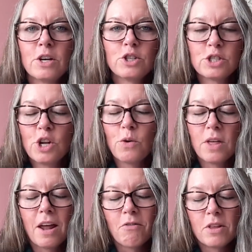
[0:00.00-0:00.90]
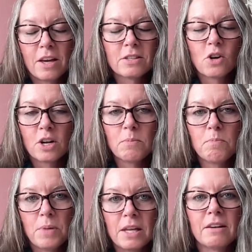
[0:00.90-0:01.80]
just know that everything has already
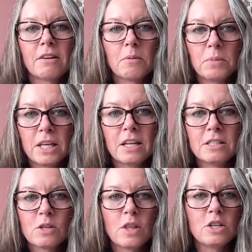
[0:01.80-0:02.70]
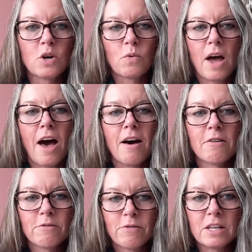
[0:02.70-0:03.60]
been completed so they don't have